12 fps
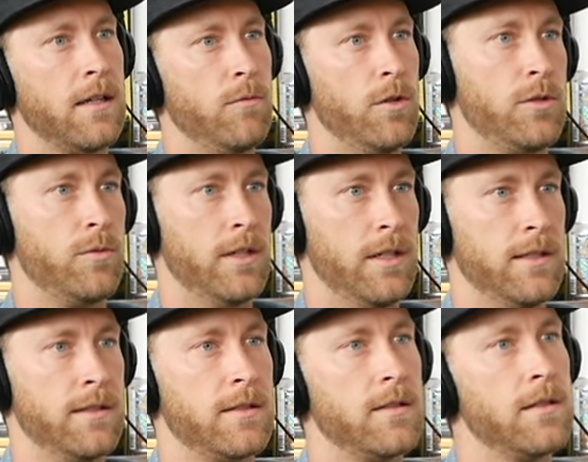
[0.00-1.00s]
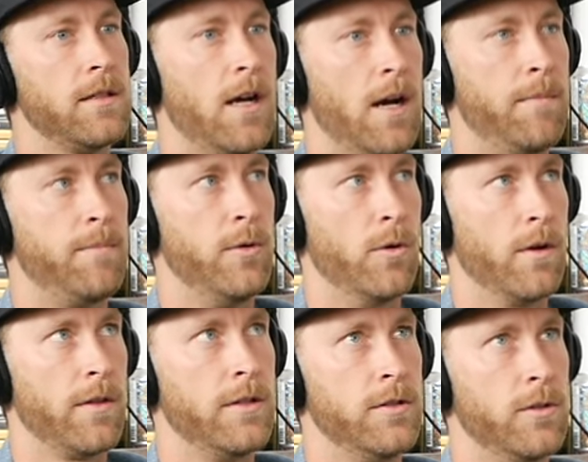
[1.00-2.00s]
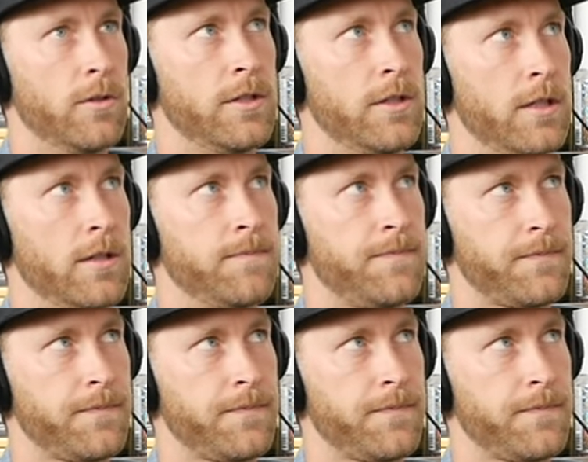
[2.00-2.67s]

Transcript: which was up north in Georgia,